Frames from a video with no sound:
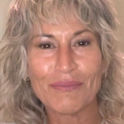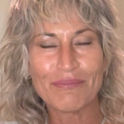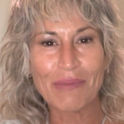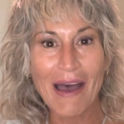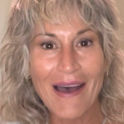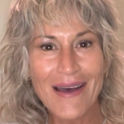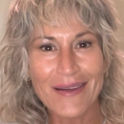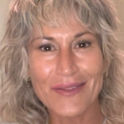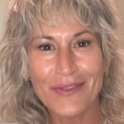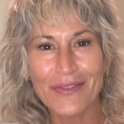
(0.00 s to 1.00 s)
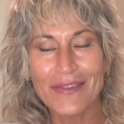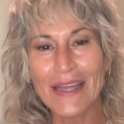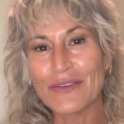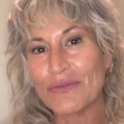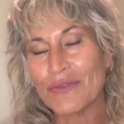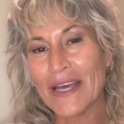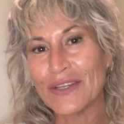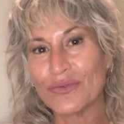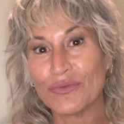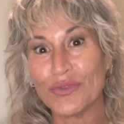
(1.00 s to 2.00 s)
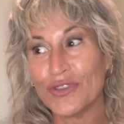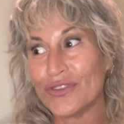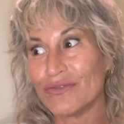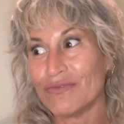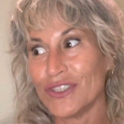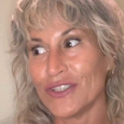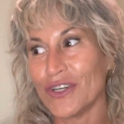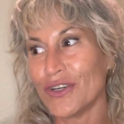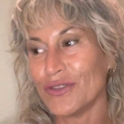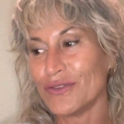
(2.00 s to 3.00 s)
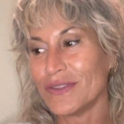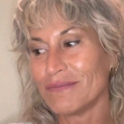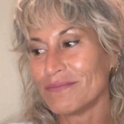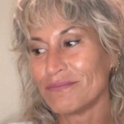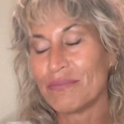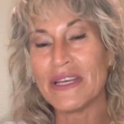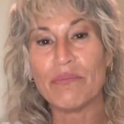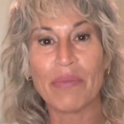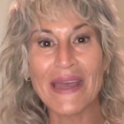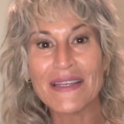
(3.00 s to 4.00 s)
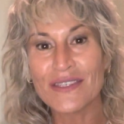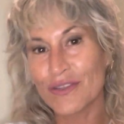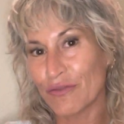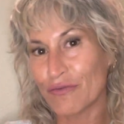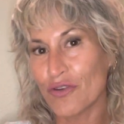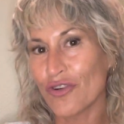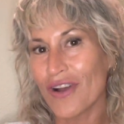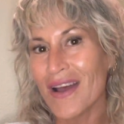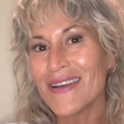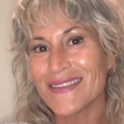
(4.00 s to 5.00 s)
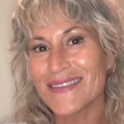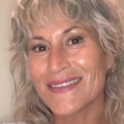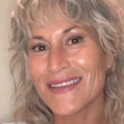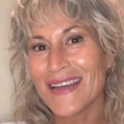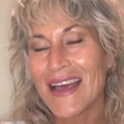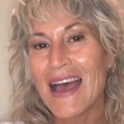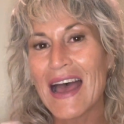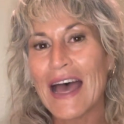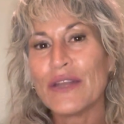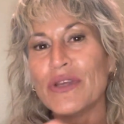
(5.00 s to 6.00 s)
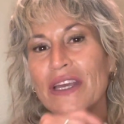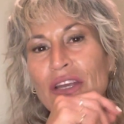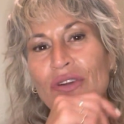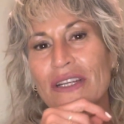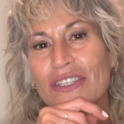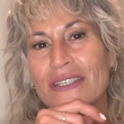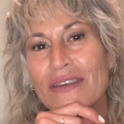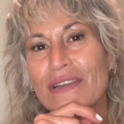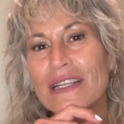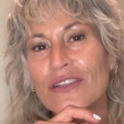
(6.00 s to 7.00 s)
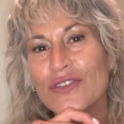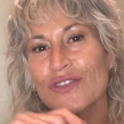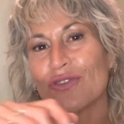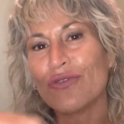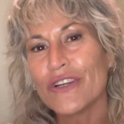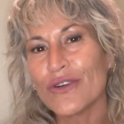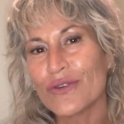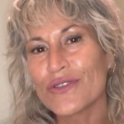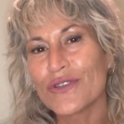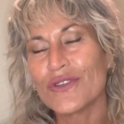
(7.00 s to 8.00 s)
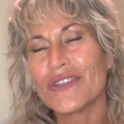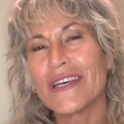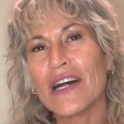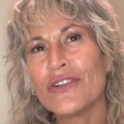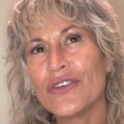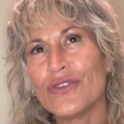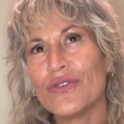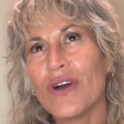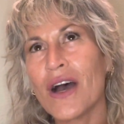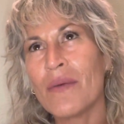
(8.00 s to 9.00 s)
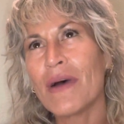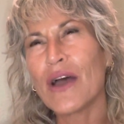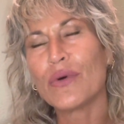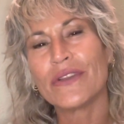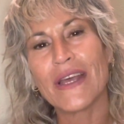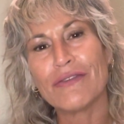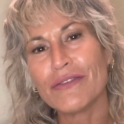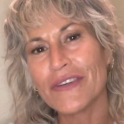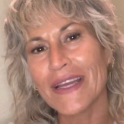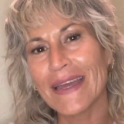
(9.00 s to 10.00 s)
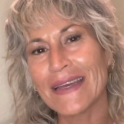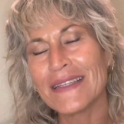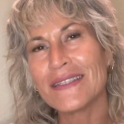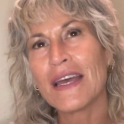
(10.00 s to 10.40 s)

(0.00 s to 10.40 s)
path that would, be best for us. And here I just have a little story also to tell you. I will never forget.